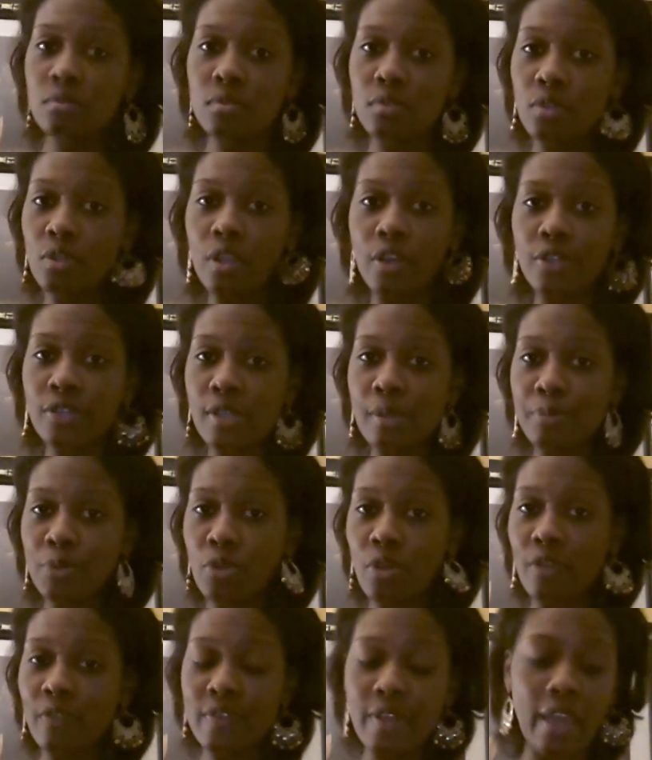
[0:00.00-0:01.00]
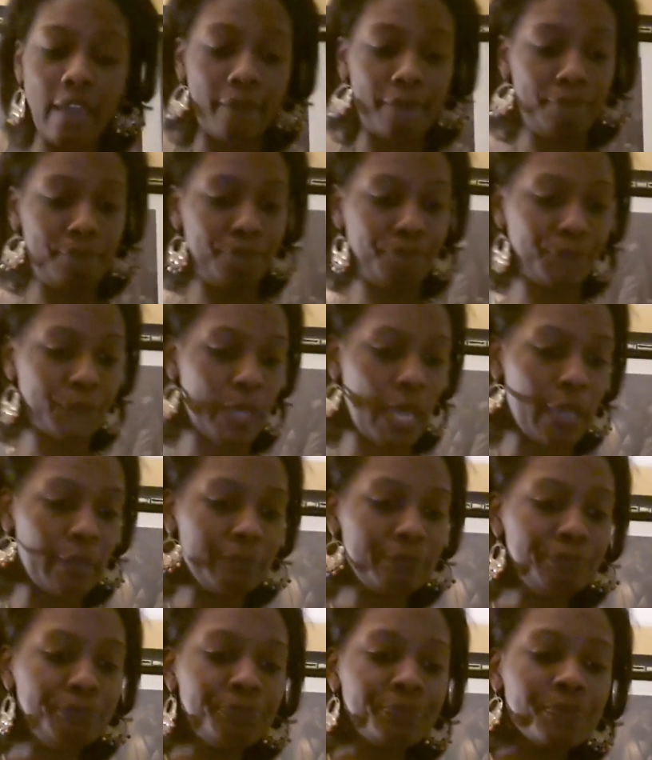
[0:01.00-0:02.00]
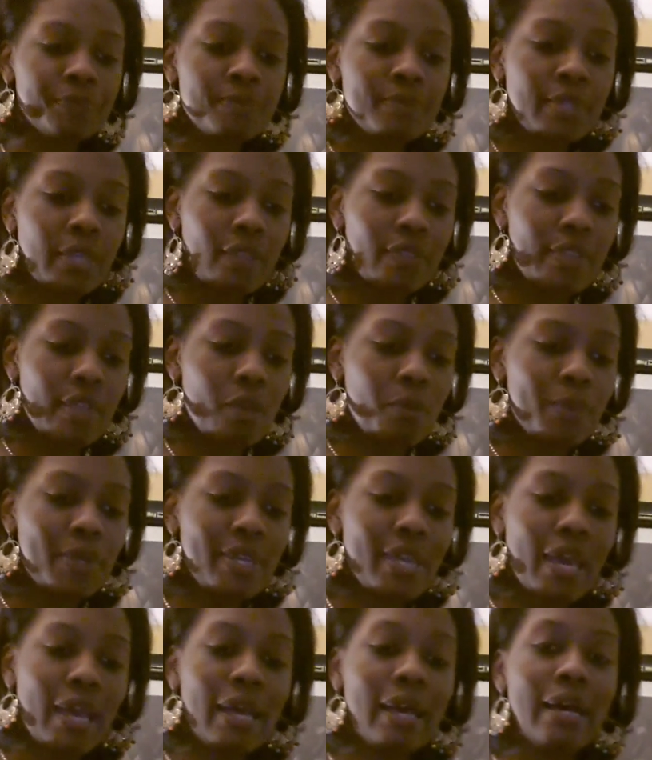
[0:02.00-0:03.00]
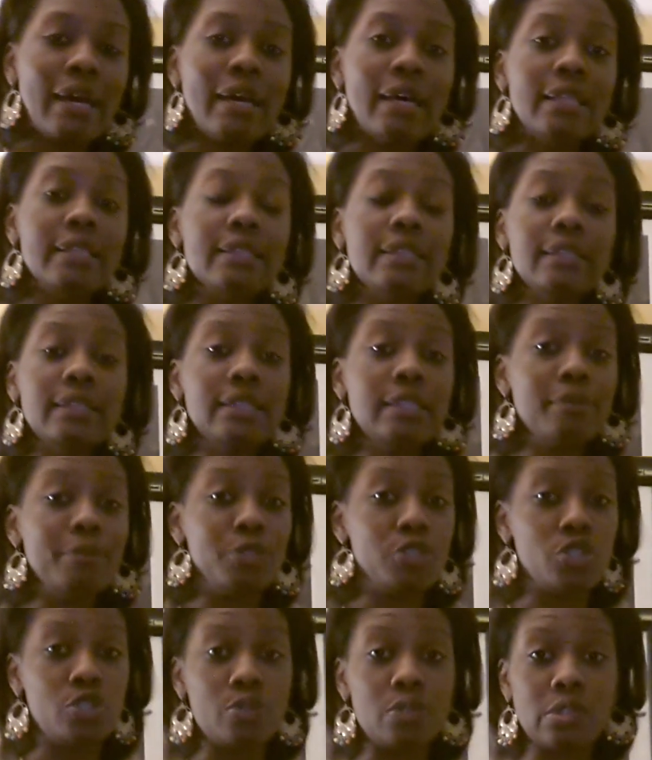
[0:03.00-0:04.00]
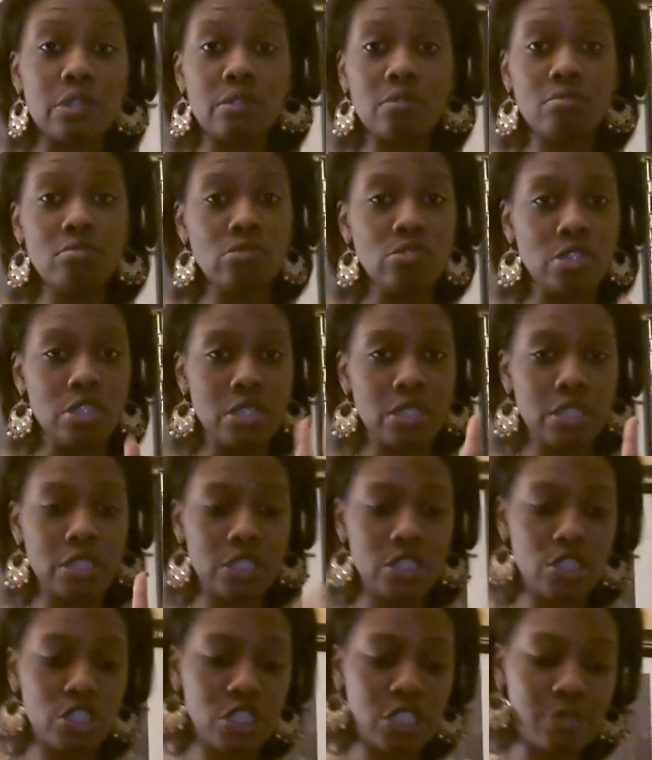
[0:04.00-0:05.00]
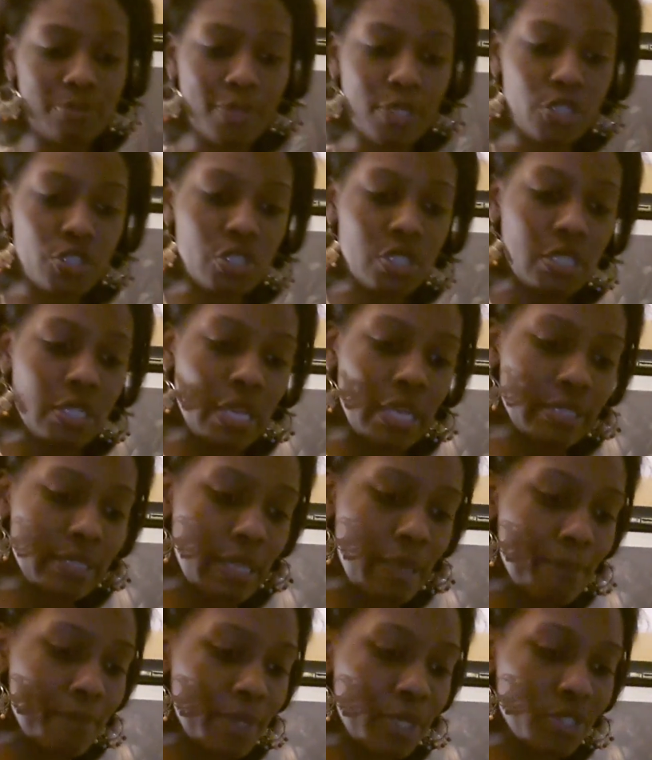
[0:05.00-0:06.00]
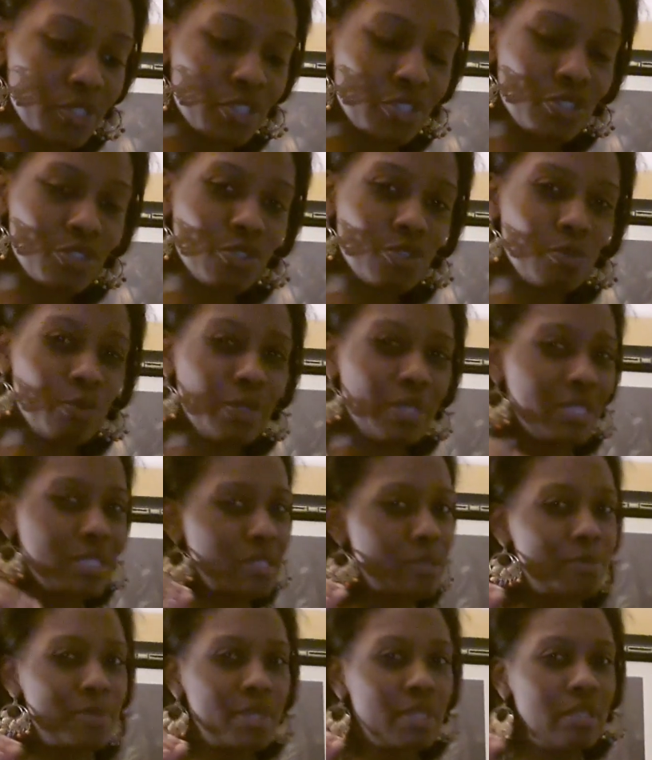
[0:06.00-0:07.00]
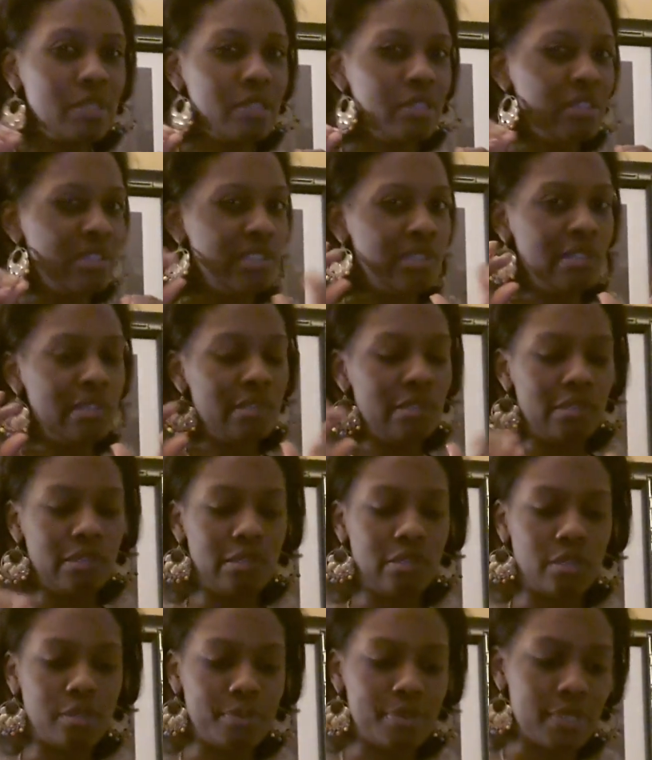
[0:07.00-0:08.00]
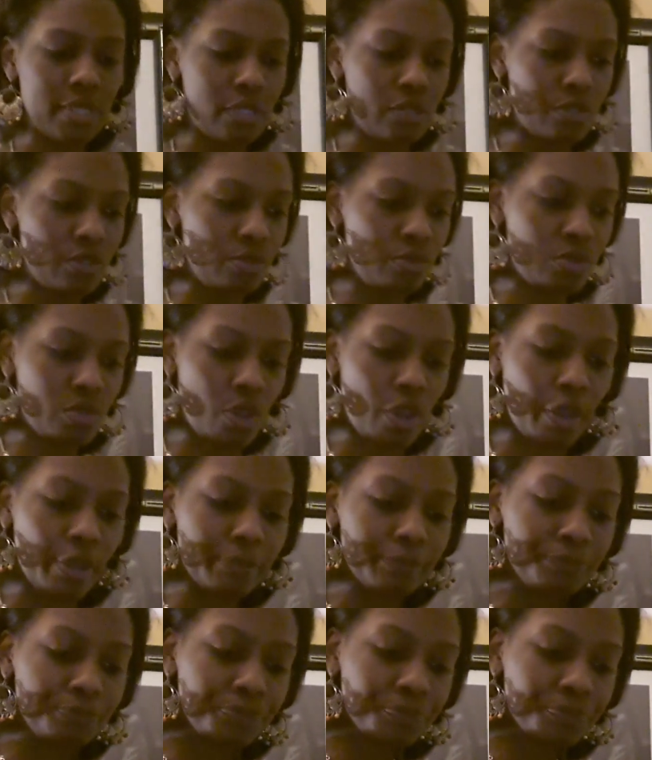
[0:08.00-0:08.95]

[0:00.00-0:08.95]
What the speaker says: You learn something new every day, okay? Then we got lemon juice. Just a smidgen, not that much, because you don't want it to be, you know what I'm saying, too tart.